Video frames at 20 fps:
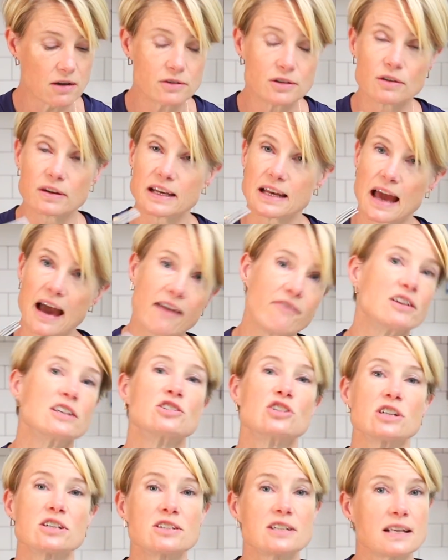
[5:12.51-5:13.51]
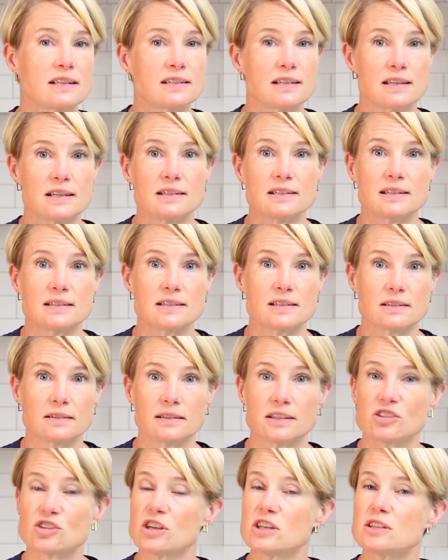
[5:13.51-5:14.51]
you can have it just as it is. It's
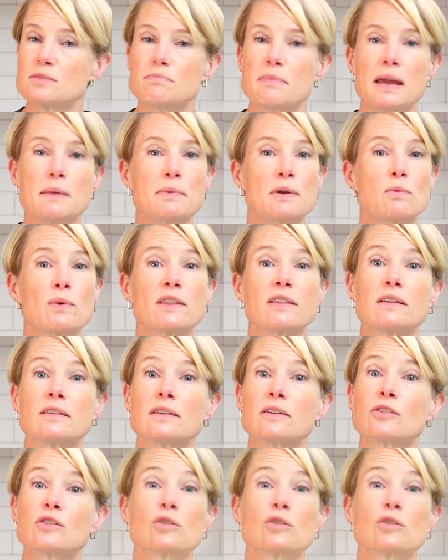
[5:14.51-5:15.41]
delicious, maybe with a little